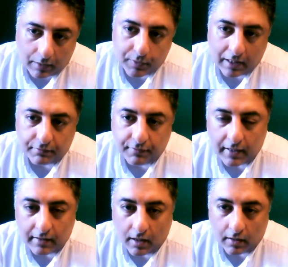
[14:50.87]
that we can
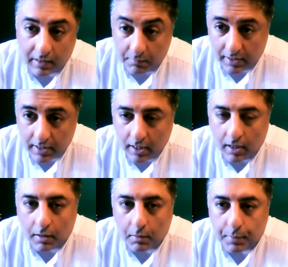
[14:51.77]
find endemic
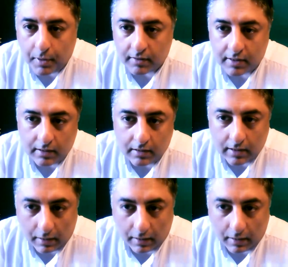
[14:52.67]
plants mm -hmm.